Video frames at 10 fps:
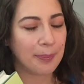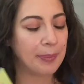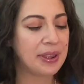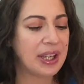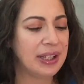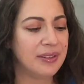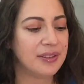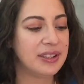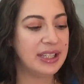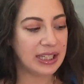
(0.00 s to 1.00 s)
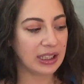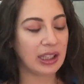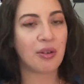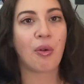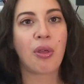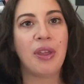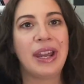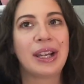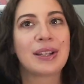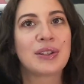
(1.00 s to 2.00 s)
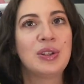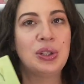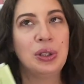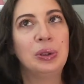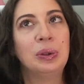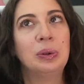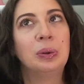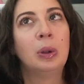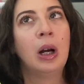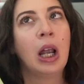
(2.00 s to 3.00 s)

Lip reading: but then did little things to